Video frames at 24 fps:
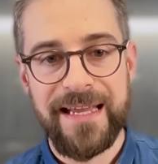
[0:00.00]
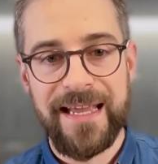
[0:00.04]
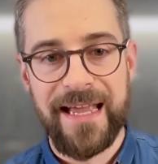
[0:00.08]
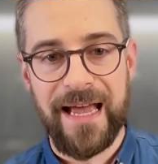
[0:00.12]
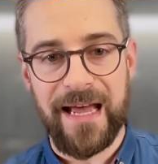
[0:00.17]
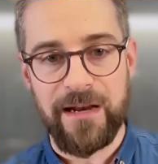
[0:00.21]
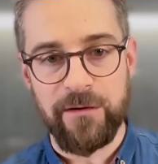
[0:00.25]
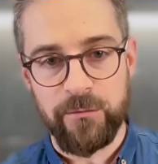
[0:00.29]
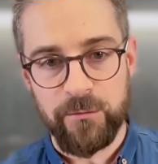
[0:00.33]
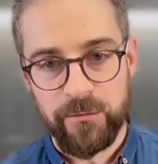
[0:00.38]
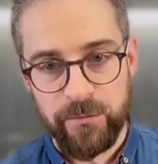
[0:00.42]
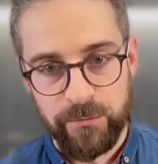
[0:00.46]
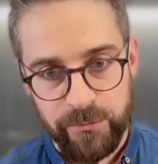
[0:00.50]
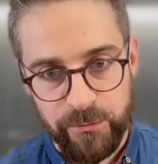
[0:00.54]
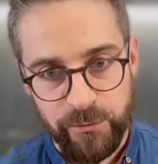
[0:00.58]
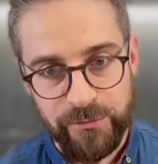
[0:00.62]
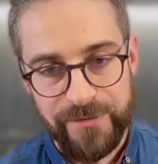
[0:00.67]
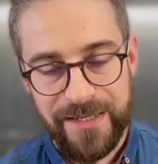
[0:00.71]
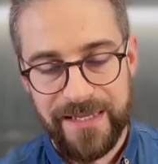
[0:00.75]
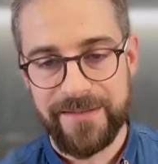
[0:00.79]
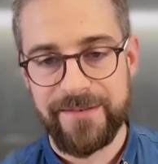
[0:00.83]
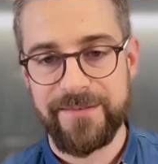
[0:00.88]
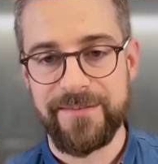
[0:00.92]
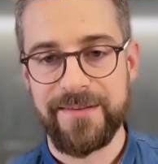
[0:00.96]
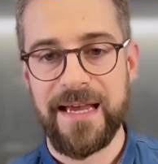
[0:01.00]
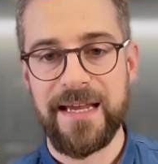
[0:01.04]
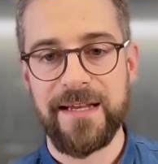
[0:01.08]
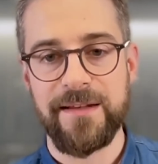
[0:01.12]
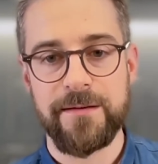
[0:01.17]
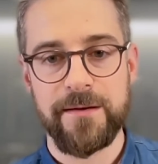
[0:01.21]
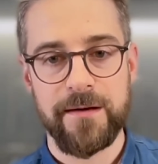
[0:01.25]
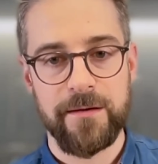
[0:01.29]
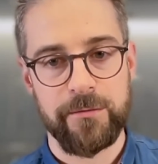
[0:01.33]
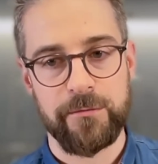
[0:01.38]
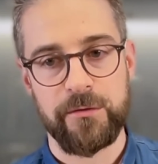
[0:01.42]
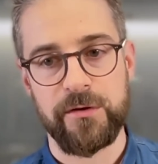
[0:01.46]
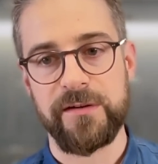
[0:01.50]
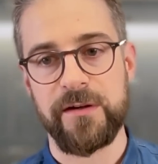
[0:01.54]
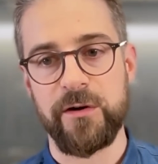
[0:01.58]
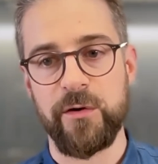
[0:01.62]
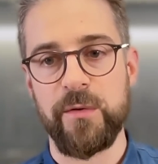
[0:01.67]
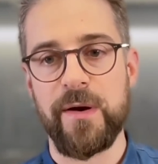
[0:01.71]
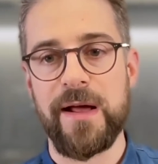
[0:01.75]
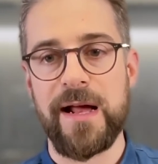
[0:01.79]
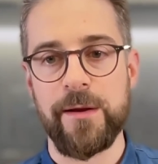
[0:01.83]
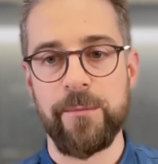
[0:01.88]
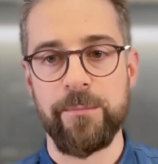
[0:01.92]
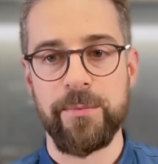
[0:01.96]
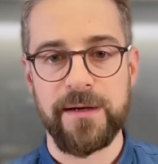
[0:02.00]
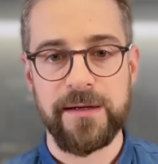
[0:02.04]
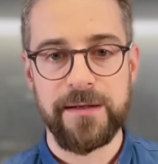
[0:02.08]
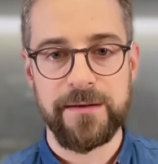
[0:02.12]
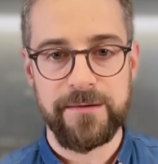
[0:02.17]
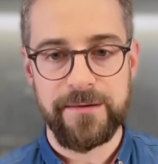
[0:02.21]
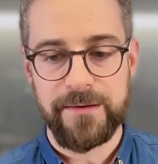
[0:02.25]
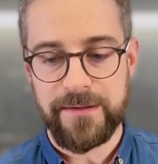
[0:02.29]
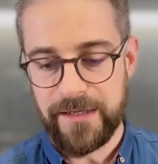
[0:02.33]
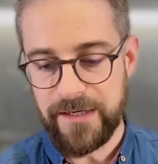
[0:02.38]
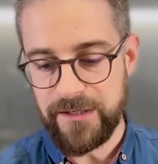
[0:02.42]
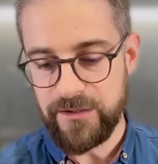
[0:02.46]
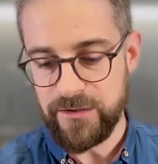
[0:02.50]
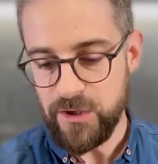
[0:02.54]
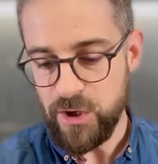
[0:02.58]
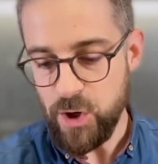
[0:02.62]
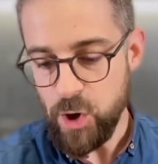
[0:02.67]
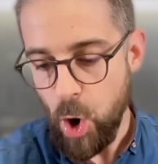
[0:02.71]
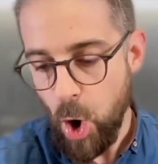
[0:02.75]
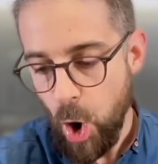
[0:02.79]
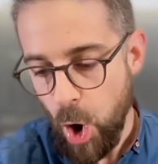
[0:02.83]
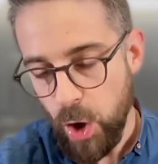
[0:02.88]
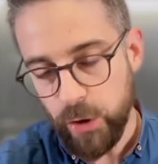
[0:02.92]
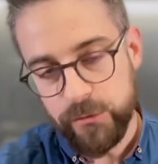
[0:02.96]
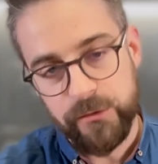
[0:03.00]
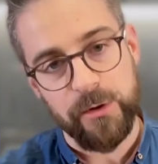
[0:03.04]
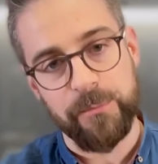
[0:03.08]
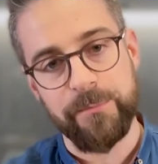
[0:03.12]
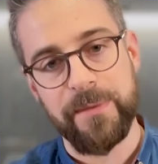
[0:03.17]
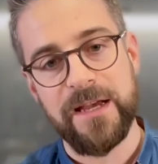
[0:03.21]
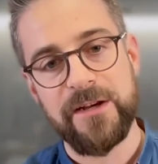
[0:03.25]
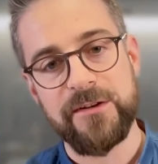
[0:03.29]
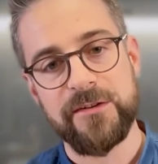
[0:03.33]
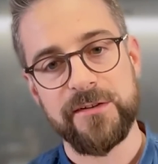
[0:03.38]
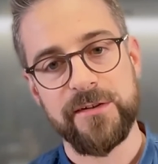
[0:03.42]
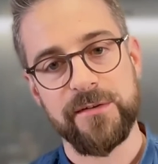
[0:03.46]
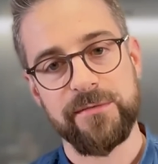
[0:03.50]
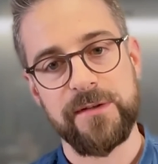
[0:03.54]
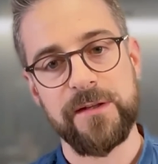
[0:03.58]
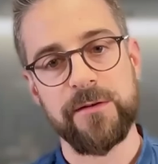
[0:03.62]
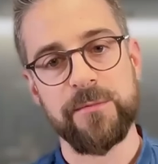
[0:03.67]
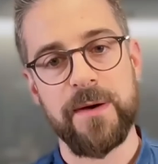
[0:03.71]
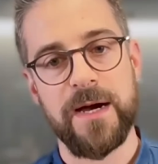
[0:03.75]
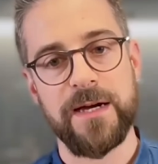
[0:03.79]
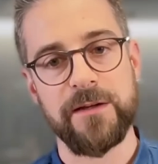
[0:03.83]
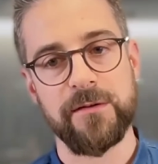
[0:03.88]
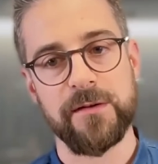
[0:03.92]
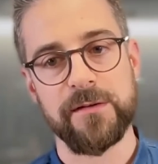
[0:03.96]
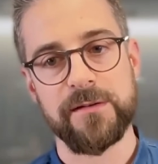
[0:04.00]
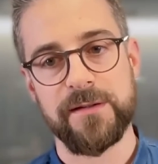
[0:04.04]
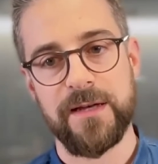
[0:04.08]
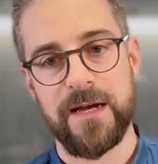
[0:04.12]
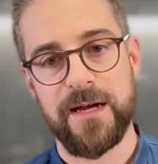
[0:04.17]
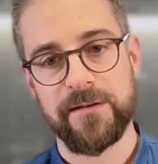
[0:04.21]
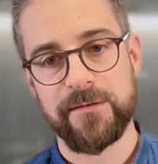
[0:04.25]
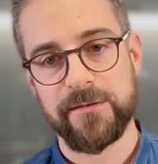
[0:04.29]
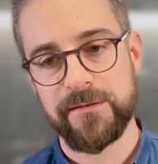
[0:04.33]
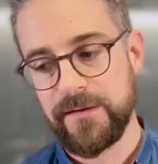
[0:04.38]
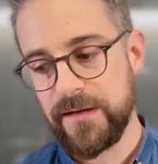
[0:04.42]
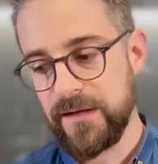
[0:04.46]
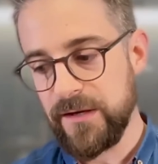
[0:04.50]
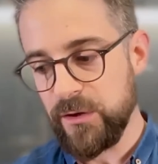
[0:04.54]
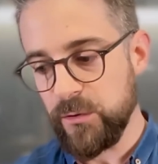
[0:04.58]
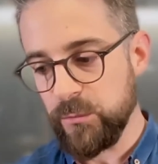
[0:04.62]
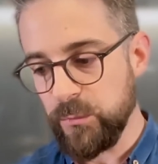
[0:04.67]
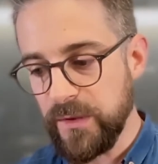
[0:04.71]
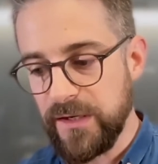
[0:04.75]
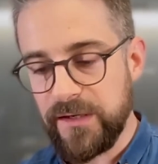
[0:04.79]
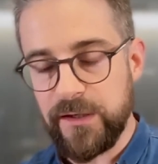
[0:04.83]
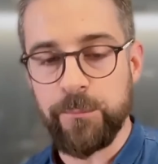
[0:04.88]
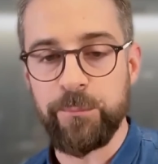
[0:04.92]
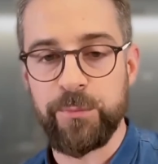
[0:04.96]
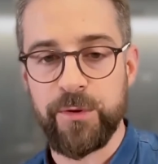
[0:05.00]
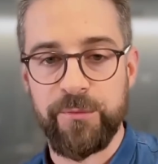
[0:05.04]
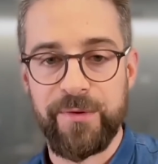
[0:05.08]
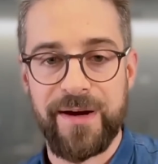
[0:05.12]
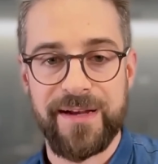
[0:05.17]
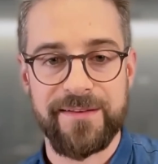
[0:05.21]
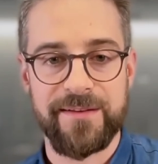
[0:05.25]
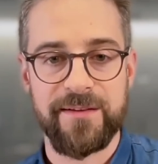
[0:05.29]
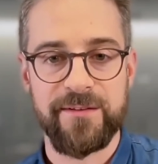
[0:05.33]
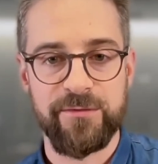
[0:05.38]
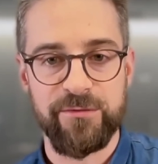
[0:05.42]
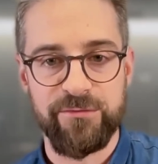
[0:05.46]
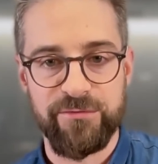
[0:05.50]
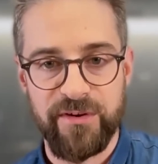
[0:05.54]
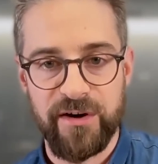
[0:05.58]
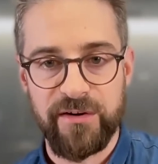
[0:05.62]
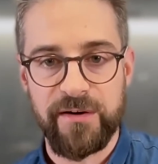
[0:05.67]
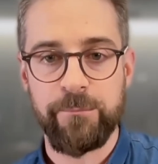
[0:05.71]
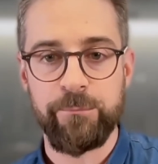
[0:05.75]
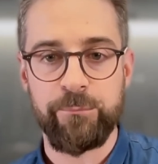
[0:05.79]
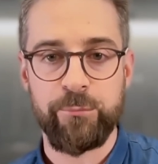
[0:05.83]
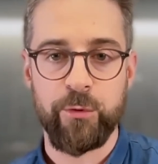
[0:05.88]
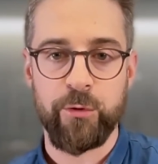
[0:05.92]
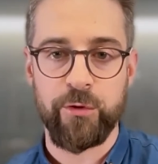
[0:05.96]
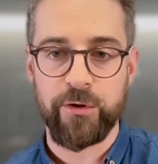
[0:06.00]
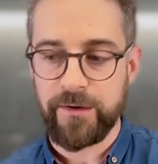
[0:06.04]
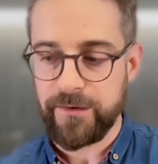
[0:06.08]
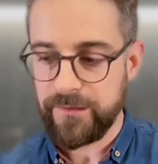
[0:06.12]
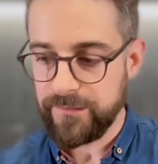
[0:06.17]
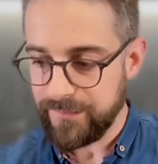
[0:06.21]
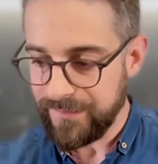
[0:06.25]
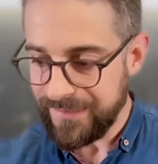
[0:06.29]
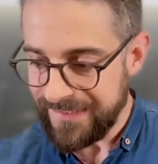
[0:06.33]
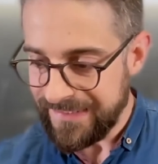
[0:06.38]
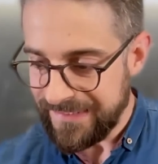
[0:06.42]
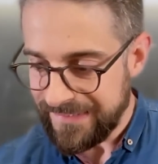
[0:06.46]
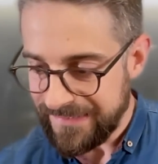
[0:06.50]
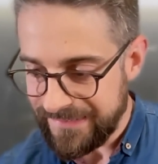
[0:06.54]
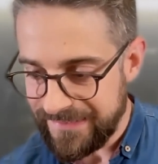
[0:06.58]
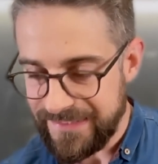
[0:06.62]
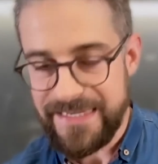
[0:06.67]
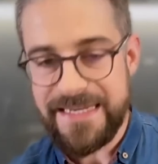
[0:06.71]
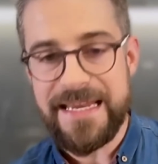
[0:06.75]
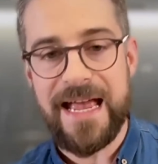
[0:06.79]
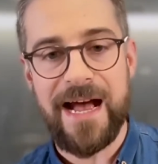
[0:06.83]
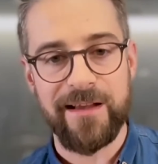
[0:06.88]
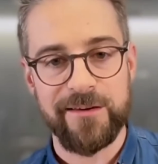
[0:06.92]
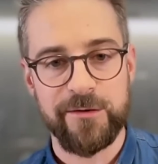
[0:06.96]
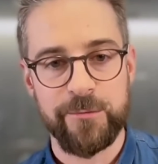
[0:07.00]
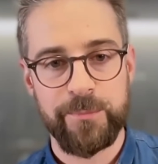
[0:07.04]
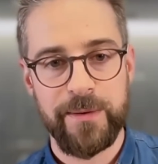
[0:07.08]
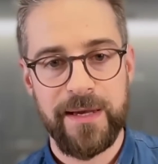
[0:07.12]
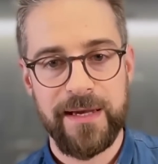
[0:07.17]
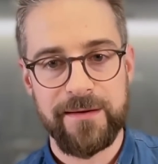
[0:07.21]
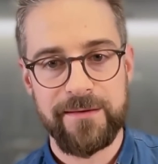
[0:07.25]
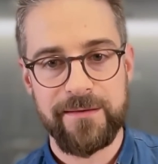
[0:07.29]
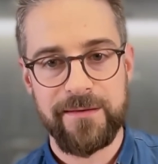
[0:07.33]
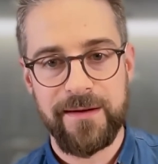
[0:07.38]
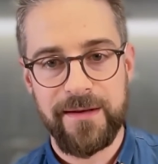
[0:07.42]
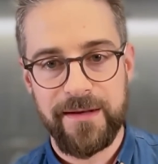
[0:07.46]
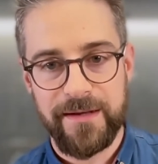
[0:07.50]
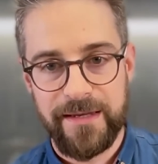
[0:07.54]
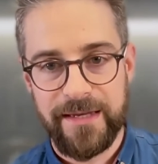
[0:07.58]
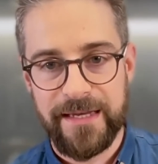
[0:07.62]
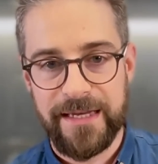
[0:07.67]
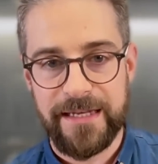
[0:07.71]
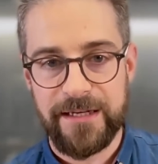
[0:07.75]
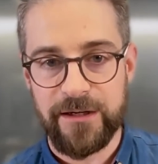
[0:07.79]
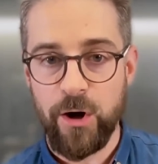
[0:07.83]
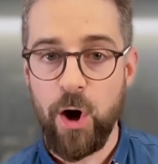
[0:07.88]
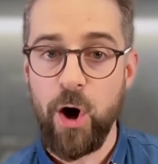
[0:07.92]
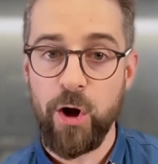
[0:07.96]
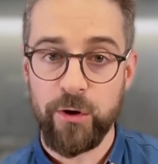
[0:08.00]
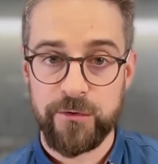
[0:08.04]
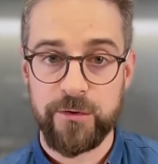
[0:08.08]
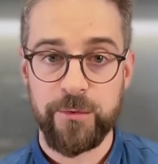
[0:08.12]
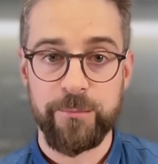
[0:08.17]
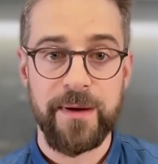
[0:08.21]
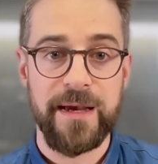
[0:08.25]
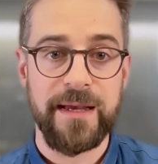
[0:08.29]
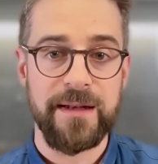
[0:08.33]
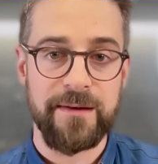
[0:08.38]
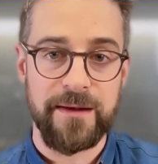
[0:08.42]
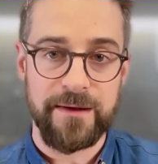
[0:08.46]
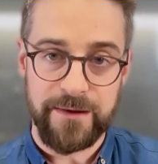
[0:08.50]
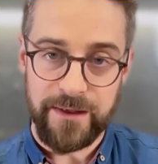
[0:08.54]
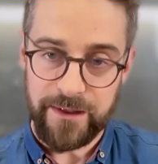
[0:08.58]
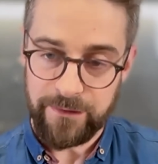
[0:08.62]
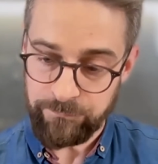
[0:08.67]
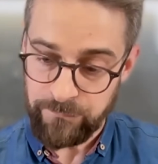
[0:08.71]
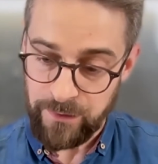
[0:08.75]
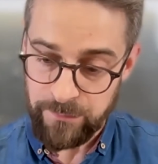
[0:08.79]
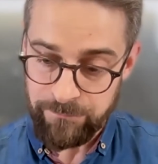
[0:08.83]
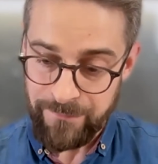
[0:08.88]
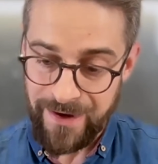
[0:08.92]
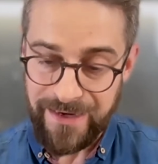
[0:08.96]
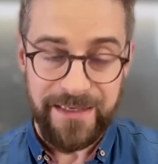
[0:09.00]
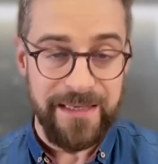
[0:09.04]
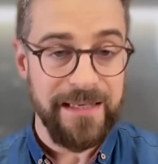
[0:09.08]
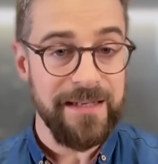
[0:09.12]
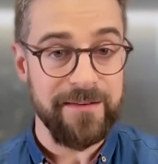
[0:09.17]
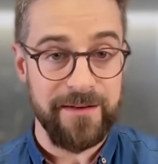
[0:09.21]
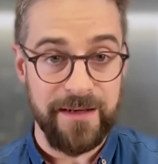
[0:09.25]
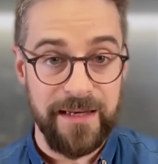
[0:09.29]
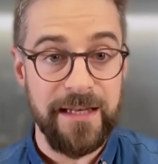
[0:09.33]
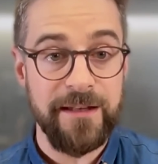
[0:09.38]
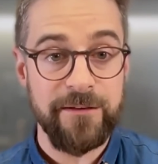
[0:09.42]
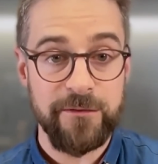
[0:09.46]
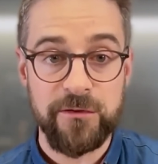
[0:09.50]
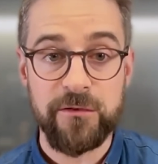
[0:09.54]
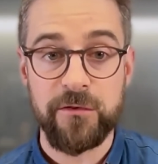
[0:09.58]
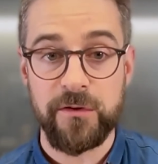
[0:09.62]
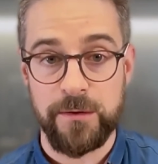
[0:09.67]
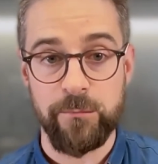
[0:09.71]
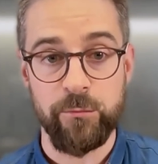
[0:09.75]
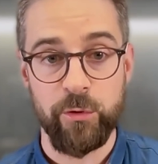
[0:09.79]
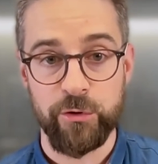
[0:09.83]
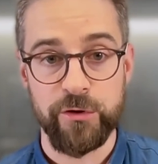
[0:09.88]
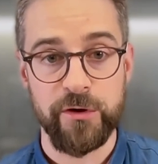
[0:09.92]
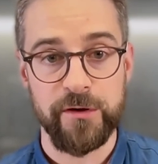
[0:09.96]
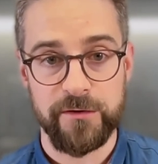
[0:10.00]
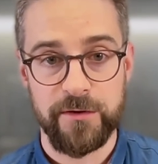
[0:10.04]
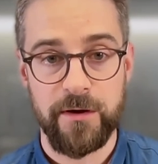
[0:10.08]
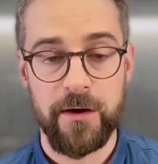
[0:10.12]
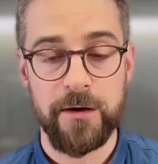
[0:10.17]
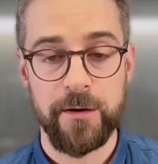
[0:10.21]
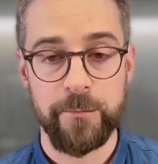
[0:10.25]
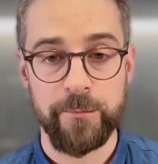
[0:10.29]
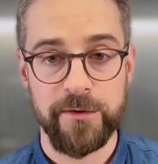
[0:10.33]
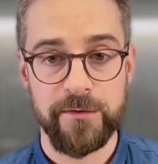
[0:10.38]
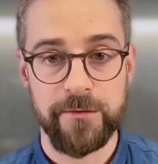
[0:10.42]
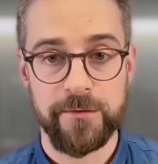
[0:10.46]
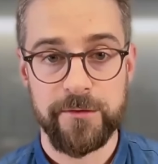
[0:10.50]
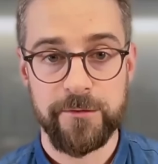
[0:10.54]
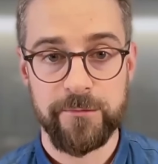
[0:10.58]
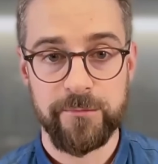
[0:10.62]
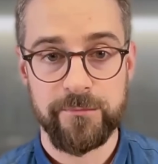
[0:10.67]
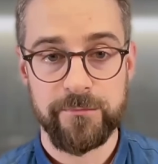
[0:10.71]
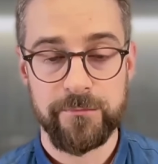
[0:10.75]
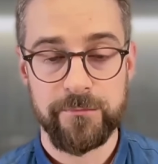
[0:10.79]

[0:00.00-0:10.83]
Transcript: And through that data, through the reliability and automation of these manual tasks, we can provide this very important key aspect in automating and, and making the industry more autonomous.